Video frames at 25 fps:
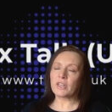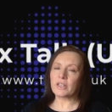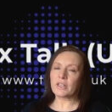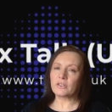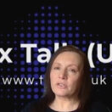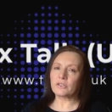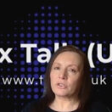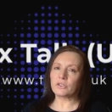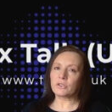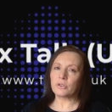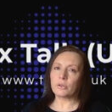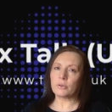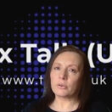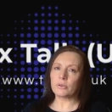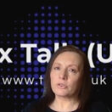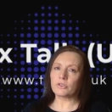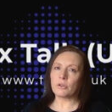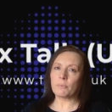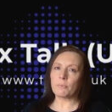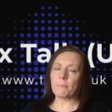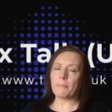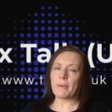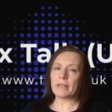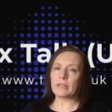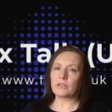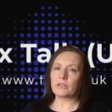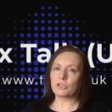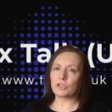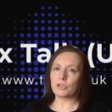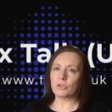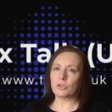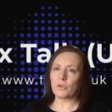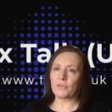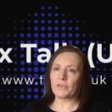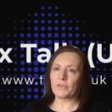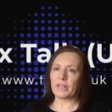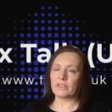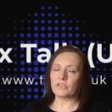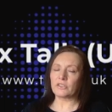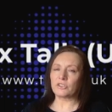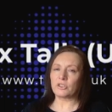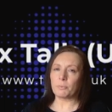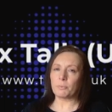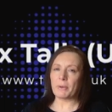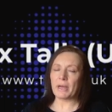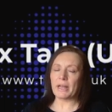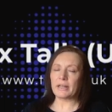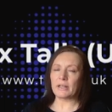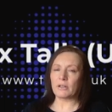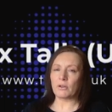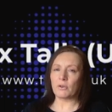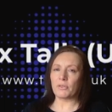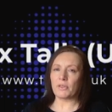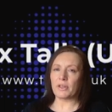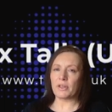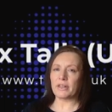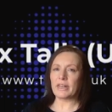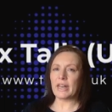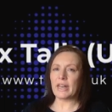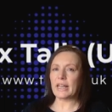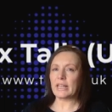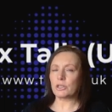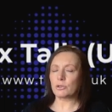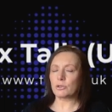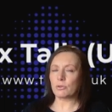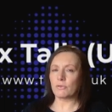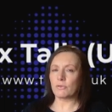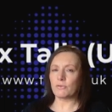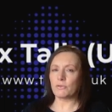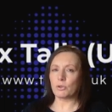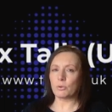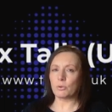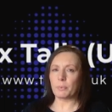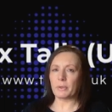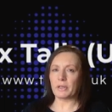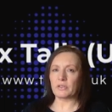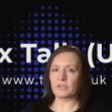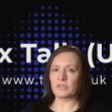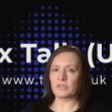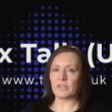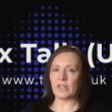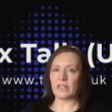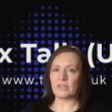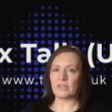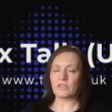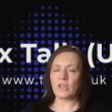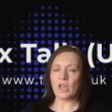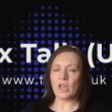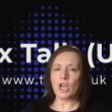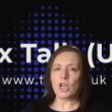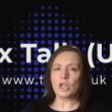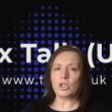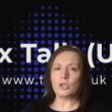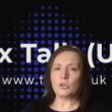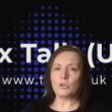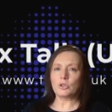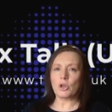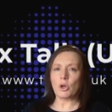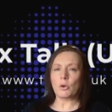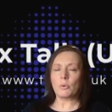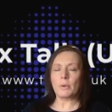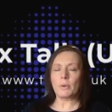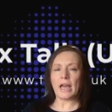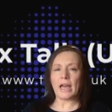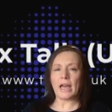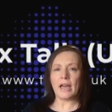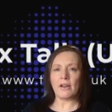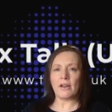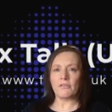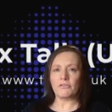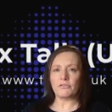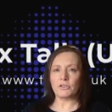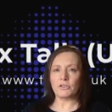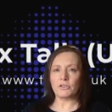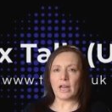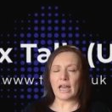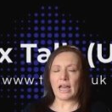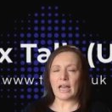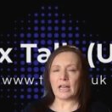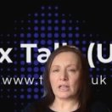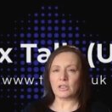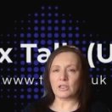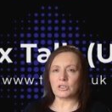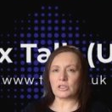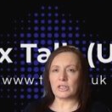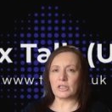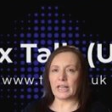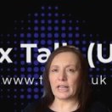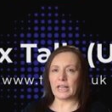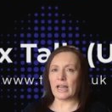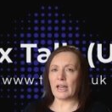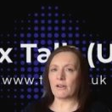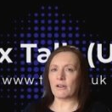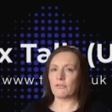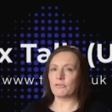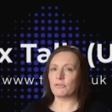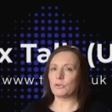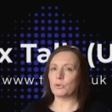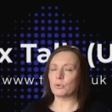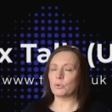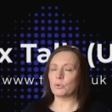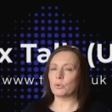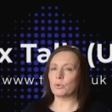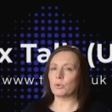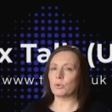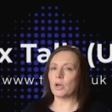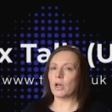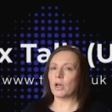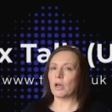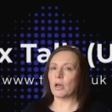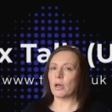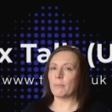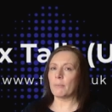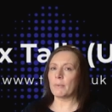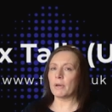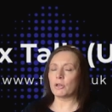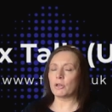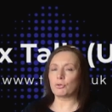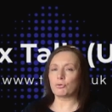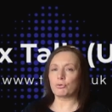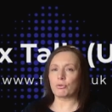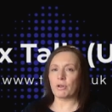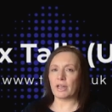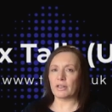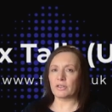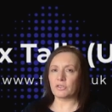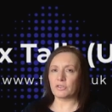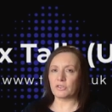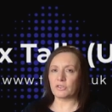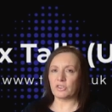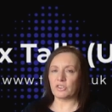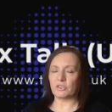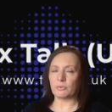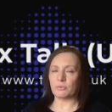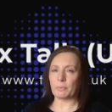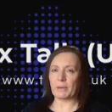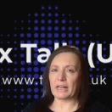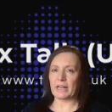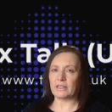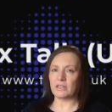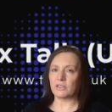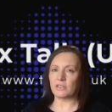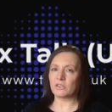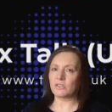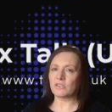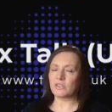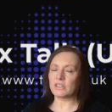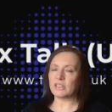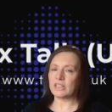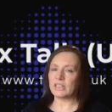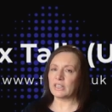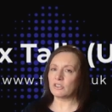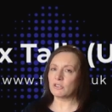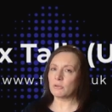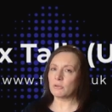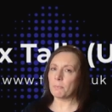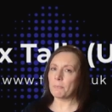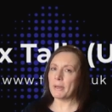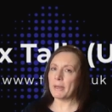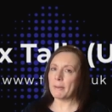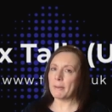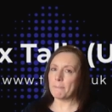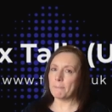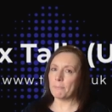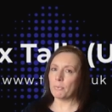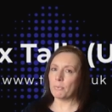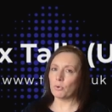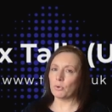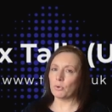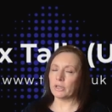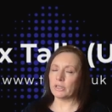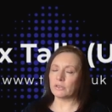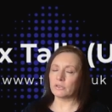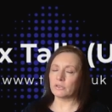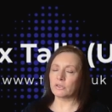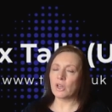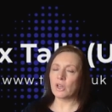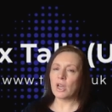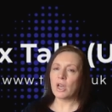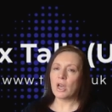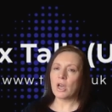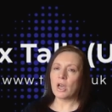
thing to, to mention on this, depending on the nature of your business, you don't have to actually have your um, address displayed. It doesn't need to pinpoint